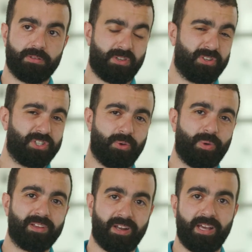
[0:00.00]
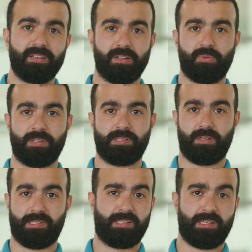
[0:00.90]
surgery went great. It was
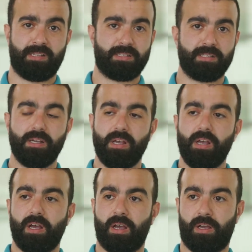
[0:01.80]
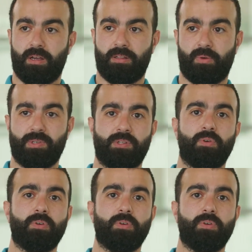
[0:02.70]
a success. There was no